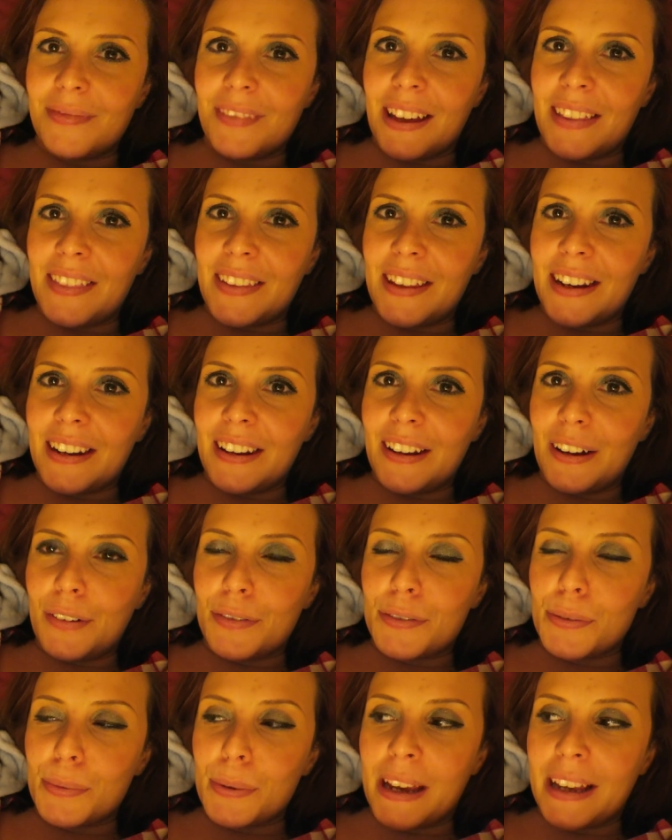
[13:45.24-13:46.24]
And then
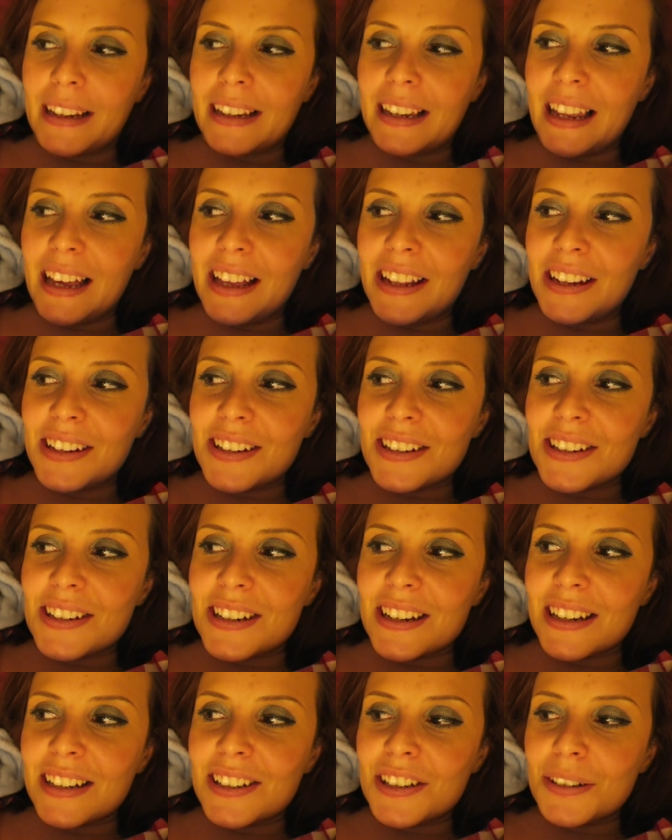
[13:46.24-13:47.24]
after we had lunch
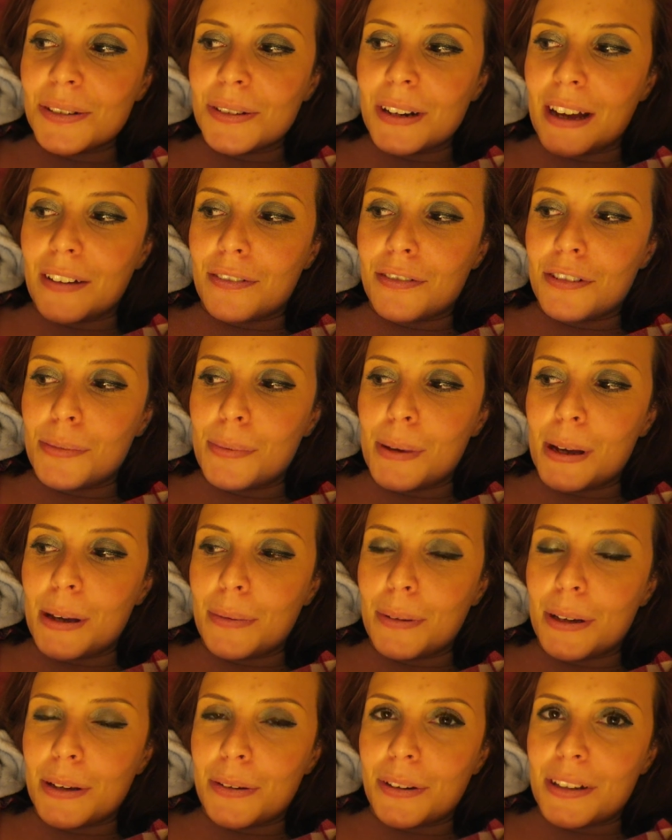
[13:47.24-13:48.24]
and chilled out for a bit,
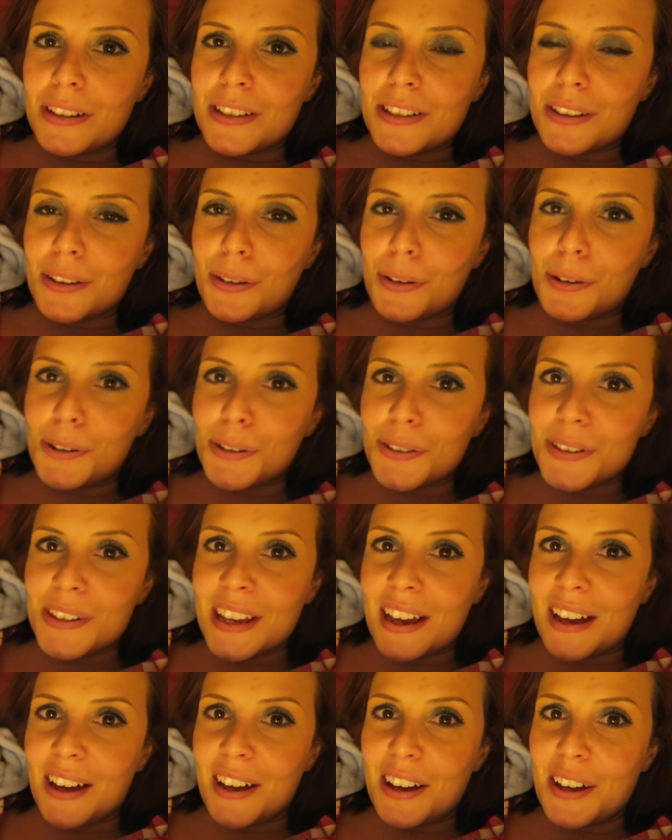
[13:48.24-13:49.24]
we got into the hot
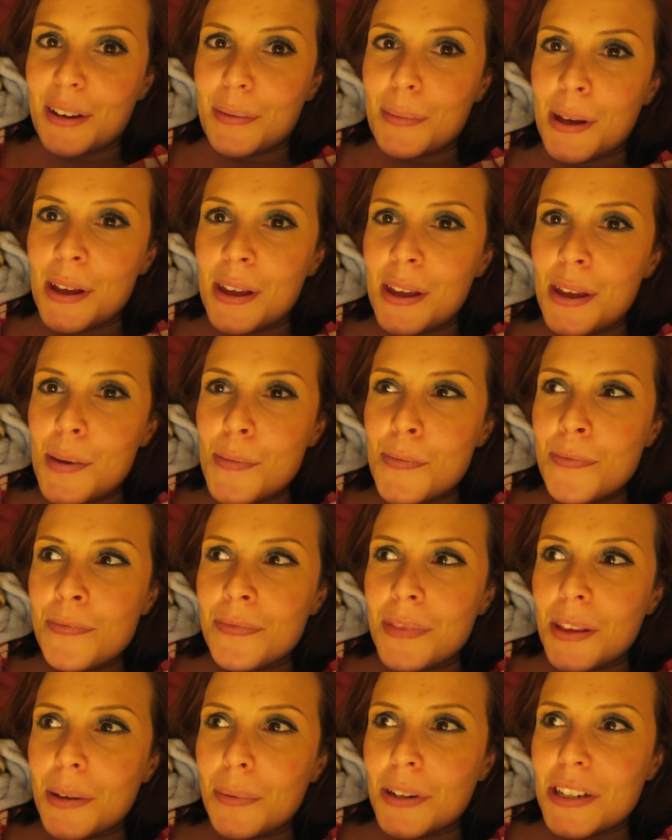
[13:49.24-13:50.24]
tub,
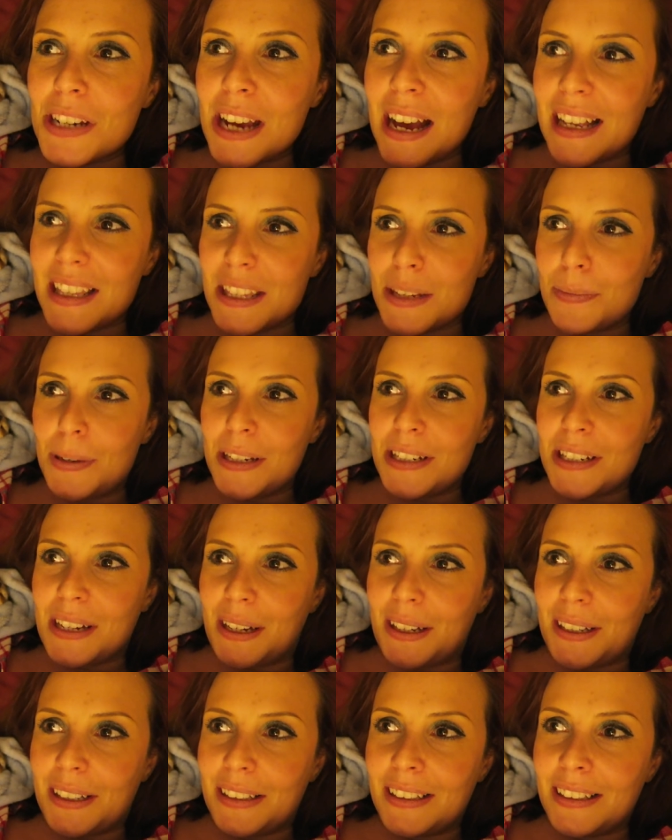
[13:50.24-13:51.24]
which had to be
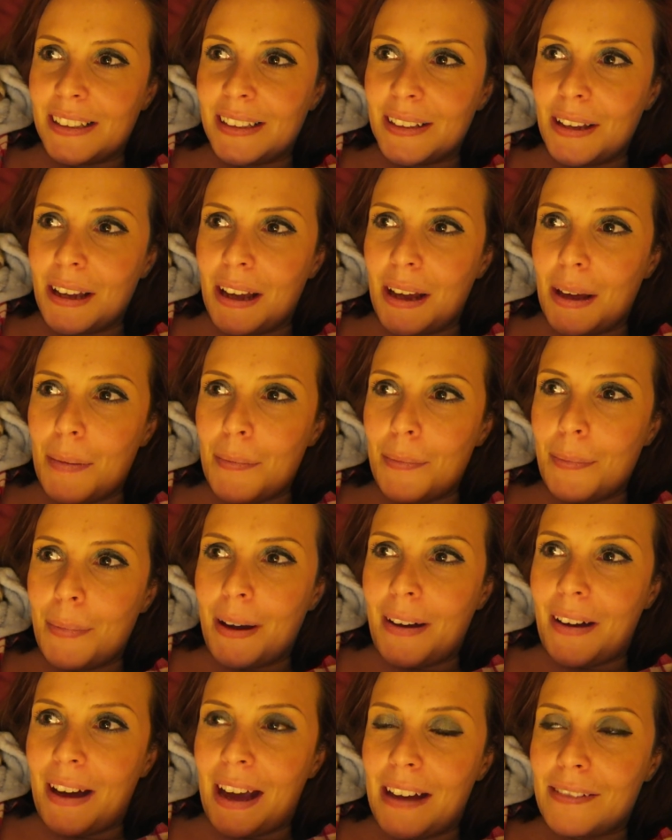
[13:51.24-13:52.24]
done.
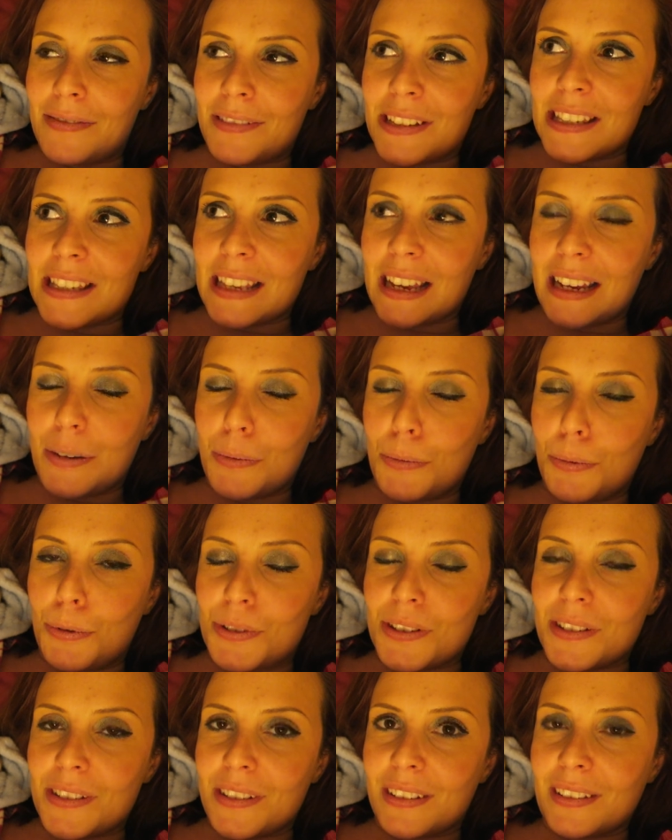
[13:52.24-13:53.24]
But I have to say, it
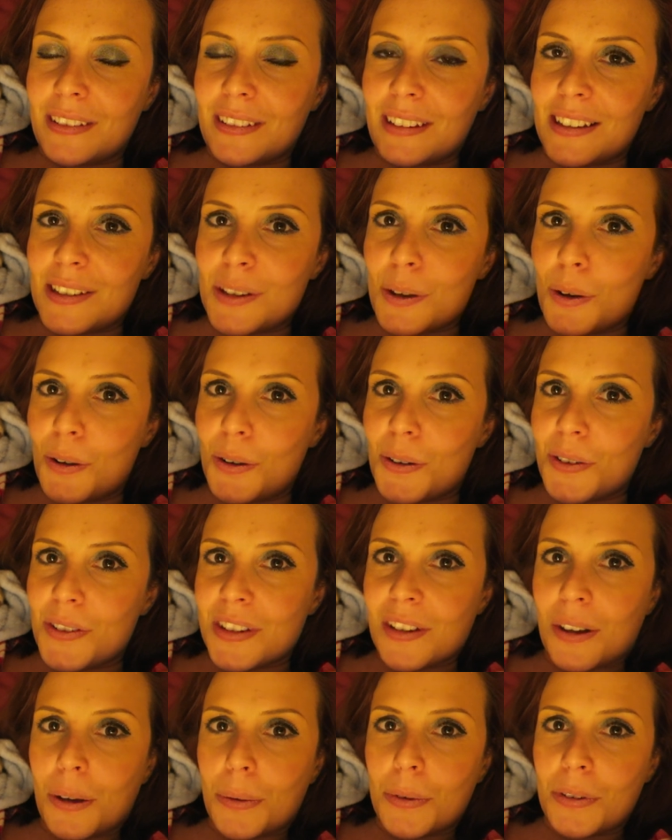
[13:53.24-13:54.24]
wasn't as hot
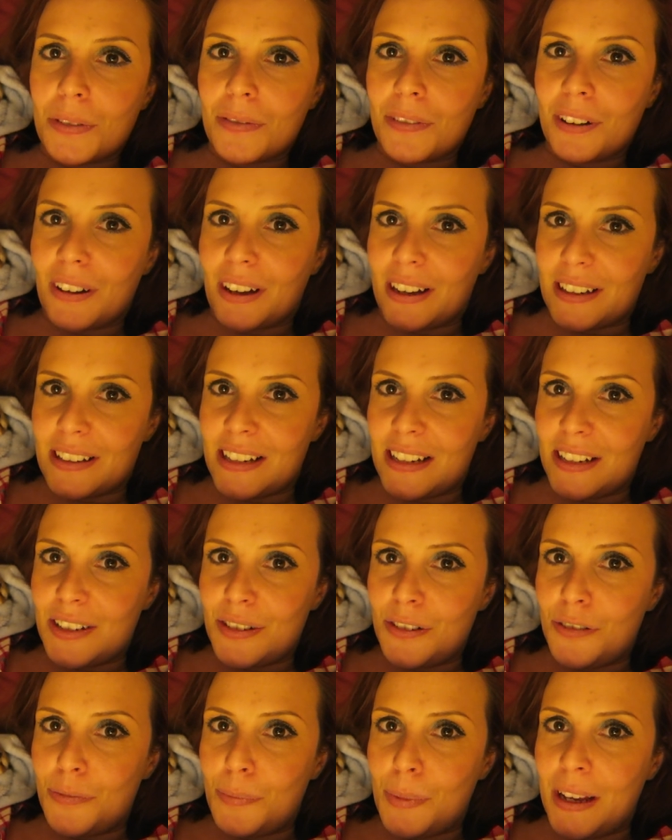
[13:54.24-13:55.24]
as I would have liked it
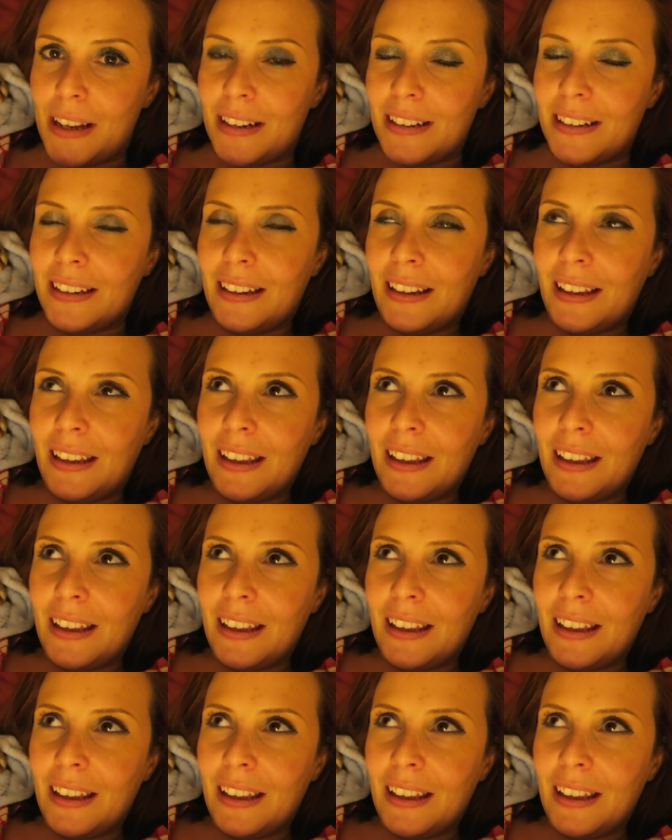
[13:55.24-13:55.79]
to have been.